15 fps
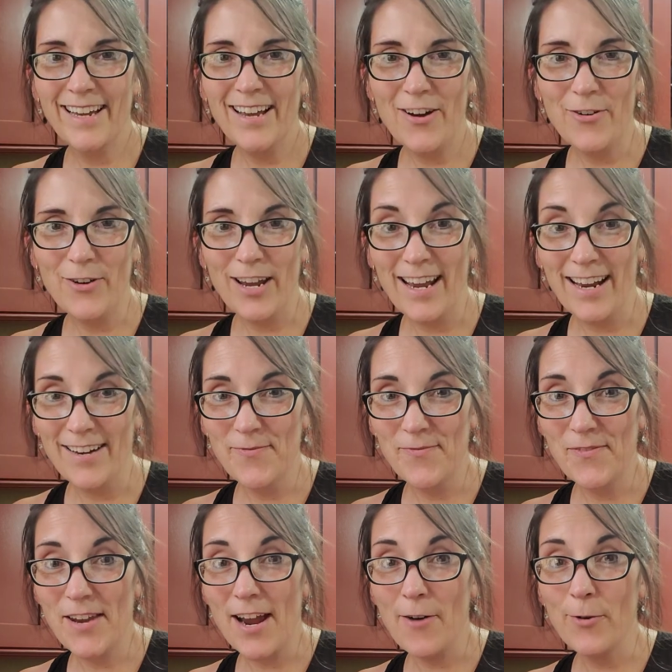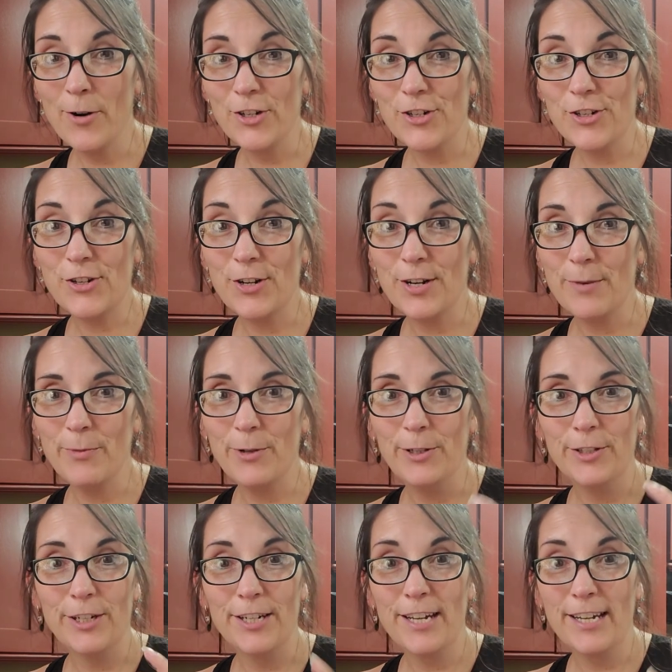Okay, now we're just going to
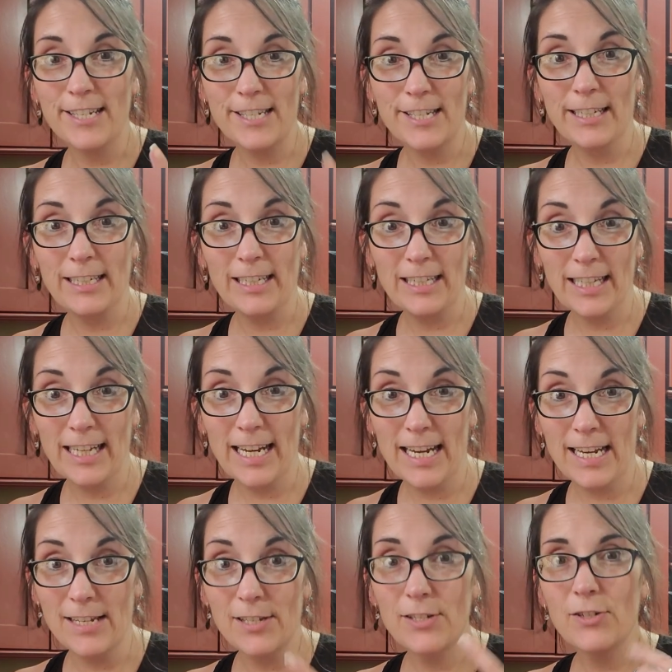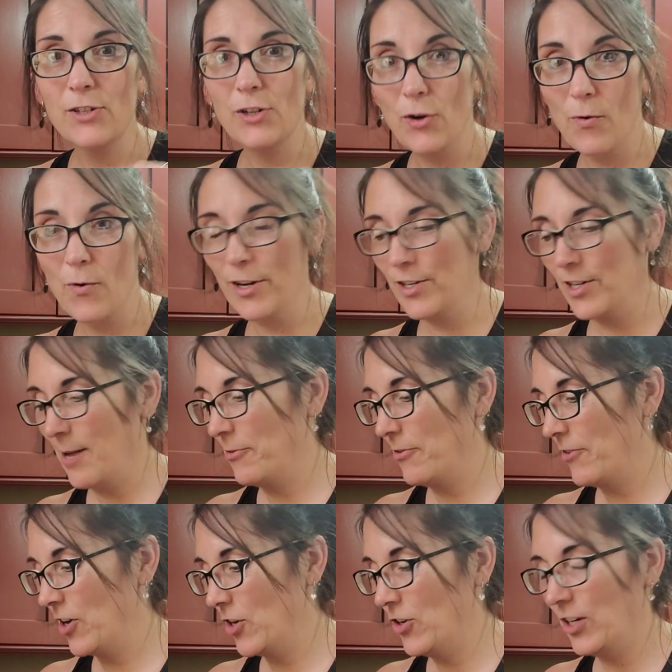build a nice little glaze to go on top of
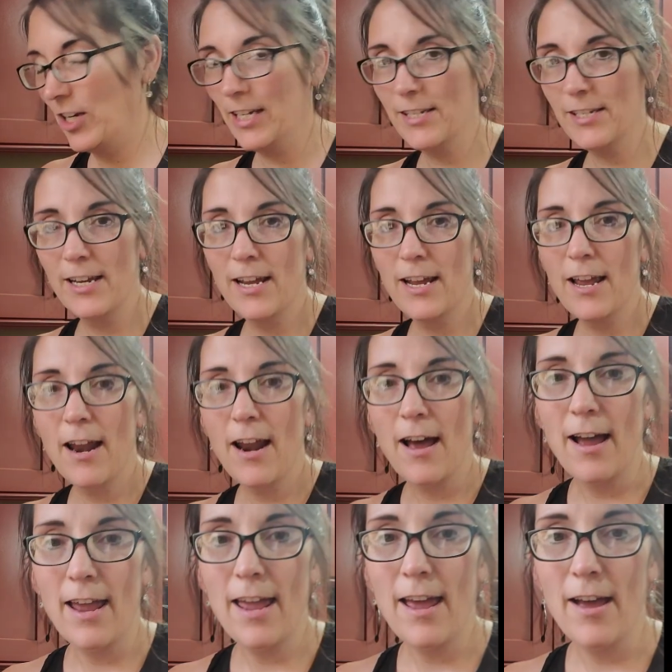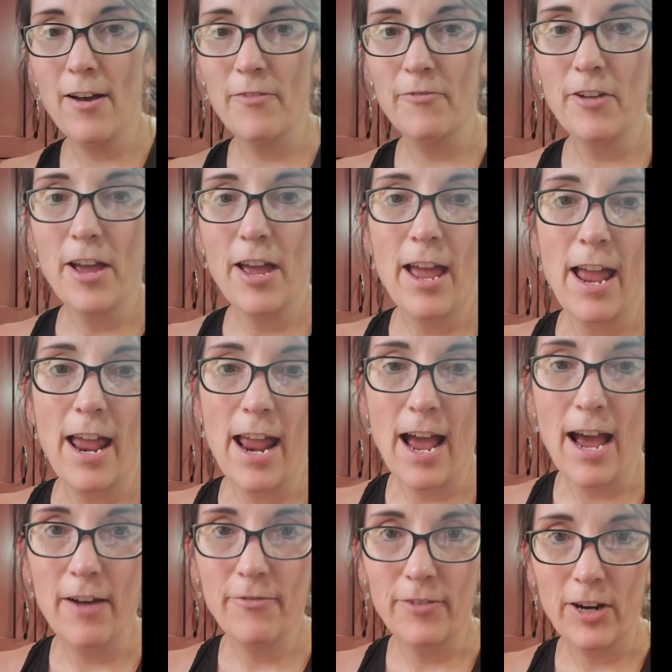our cookies. I have a
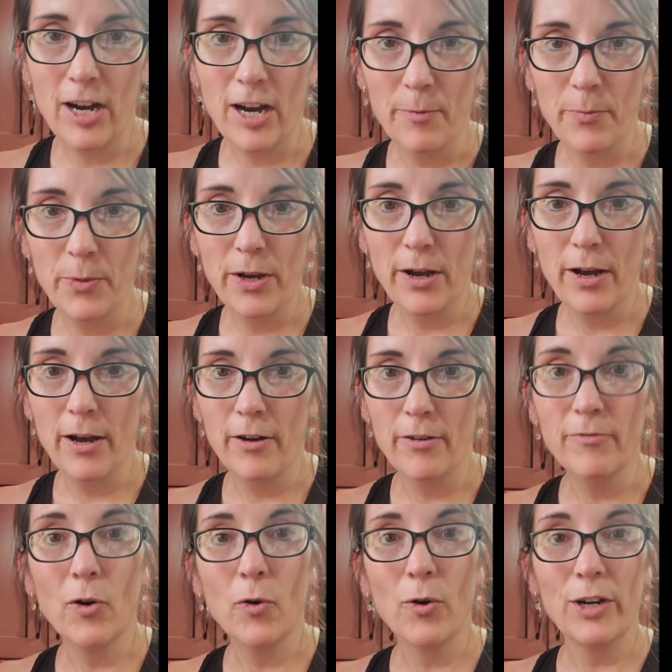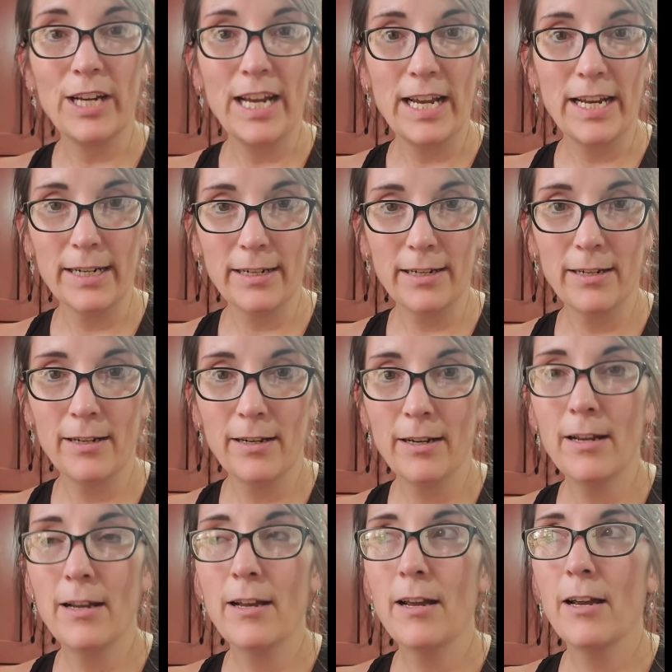1/2 cup of organic
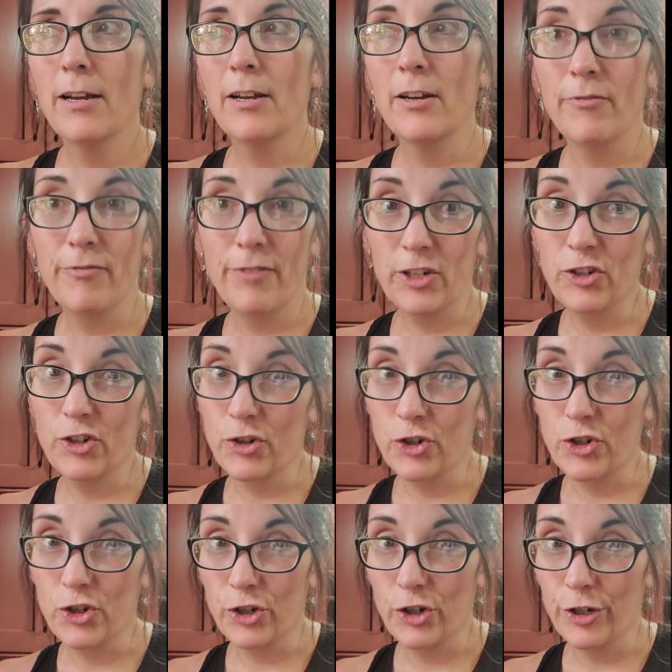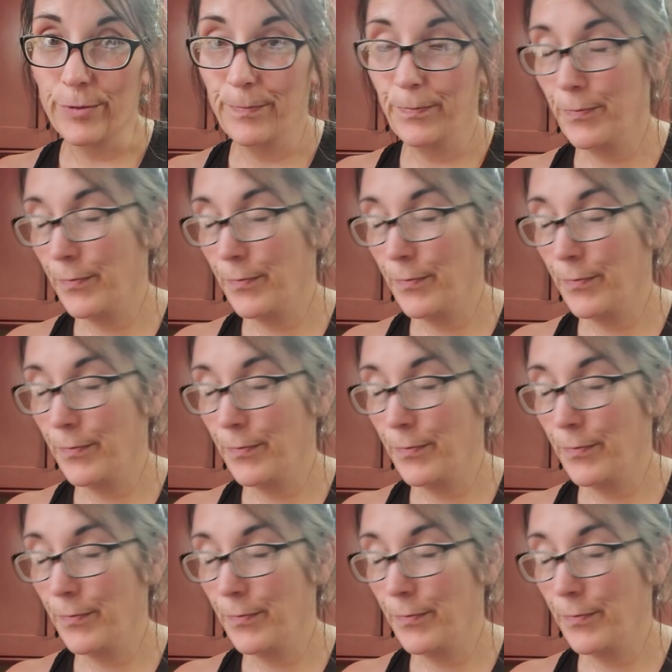confectioner's sugar.